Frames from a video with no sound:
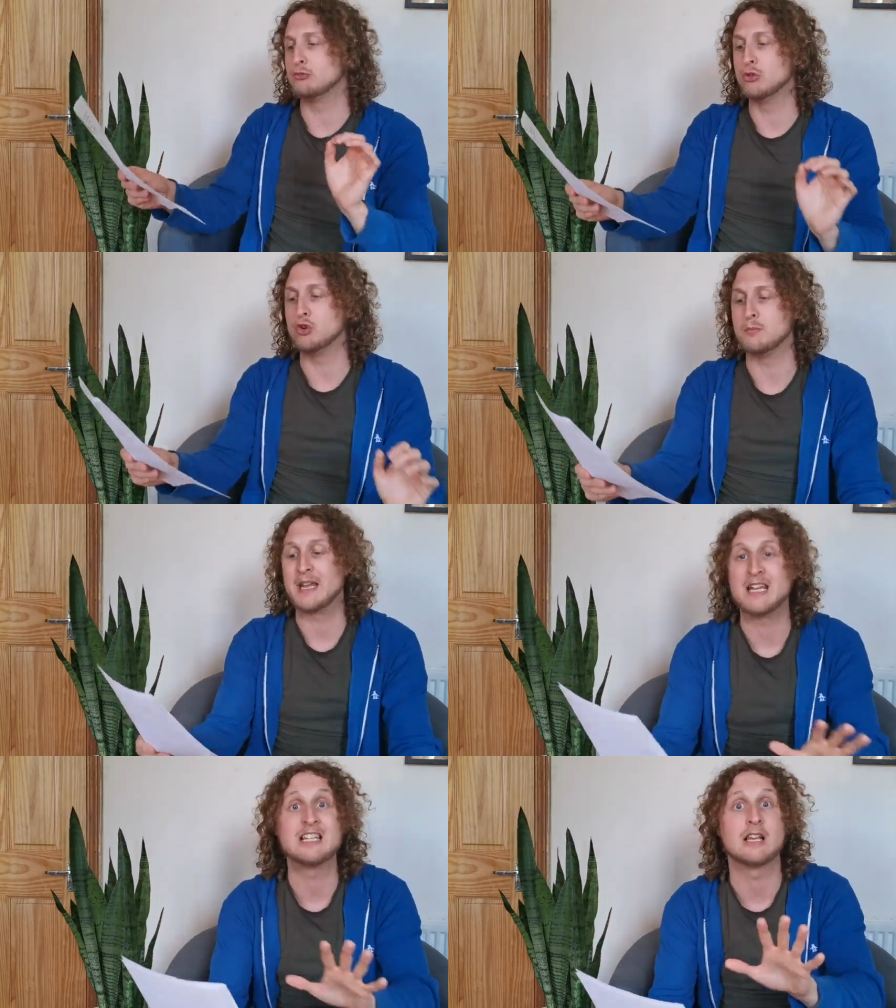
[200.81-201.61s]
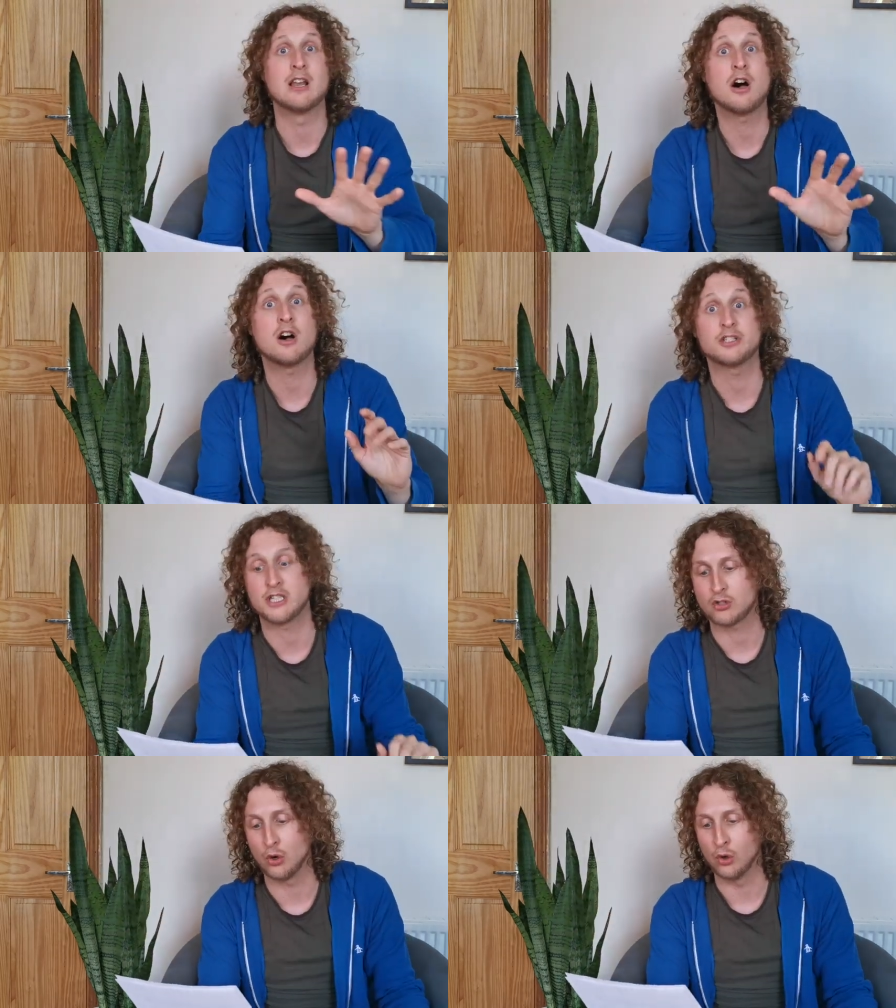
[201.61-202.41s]
room in his
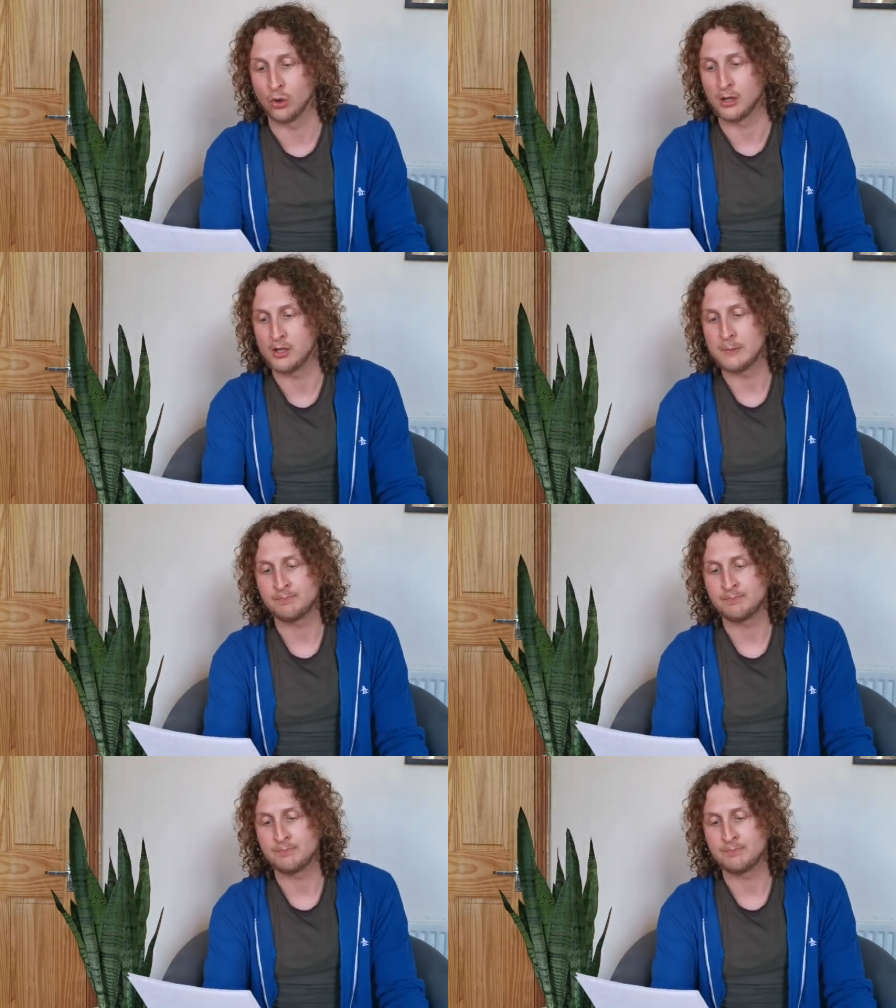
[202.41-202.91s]
largest hall.